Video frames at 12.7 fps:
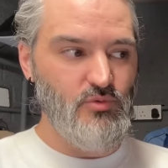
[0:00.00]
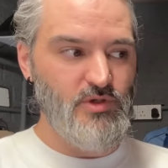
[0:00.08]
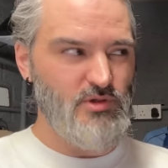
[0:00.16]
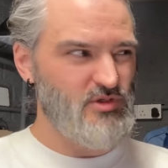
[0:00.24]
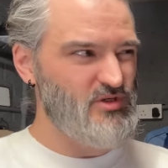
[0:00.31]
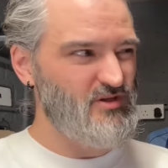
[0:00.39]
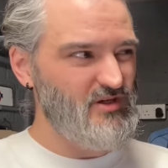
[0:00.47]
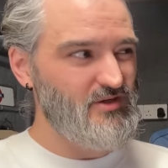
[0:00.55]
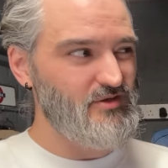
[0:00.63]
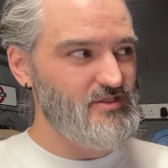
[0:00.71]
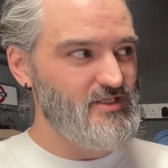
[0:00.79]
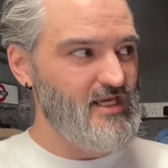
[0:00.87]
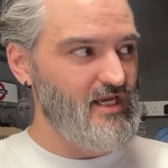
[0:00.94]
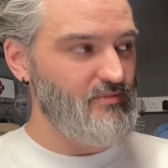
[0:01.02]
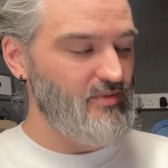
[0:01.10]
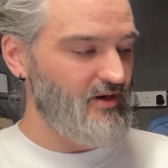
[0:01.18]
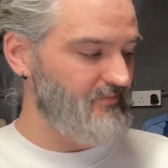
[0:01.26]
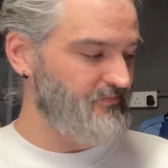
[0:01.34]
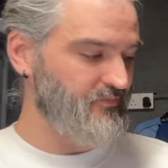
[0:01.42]
which I was going to do today,
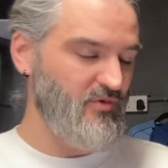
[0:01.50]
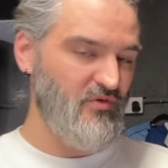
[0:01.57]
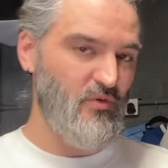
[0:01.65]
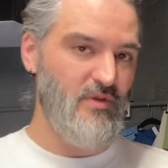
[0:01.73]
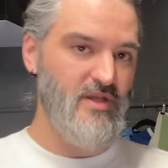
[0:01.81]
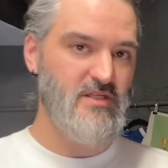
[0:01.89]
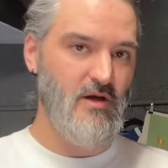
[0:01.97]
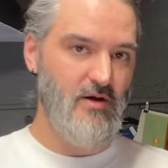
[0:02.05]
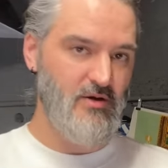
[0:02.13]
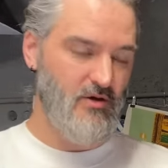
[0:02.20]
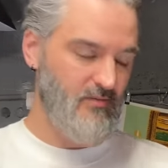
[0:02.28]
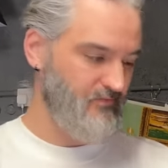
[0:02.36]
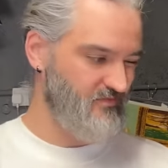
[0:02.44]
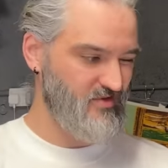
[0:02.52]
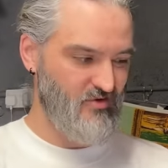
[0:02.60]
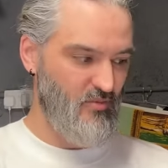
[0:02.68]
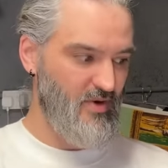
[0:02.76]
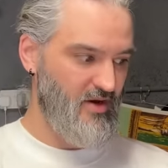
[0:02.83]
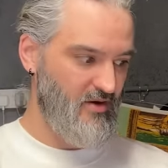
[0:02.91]
but with all this going on,
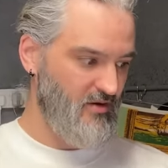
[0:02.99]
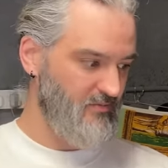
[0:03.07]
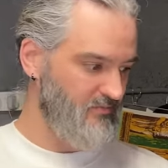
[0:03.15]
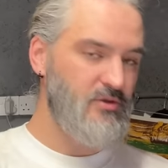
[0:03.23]
thought better not.